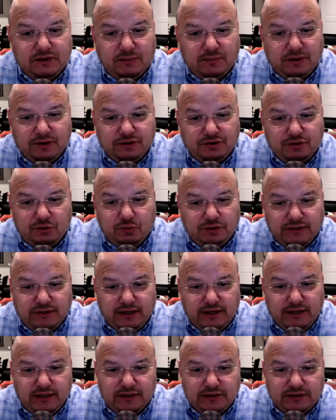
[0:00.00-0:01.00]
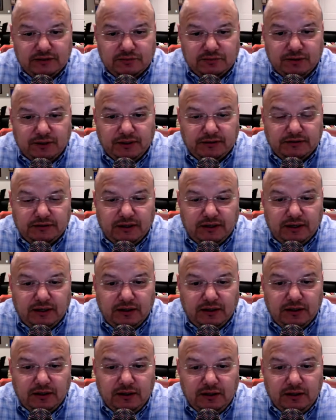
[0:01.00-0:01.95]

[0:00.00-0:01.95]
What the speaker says: I'm not sure what that is, but I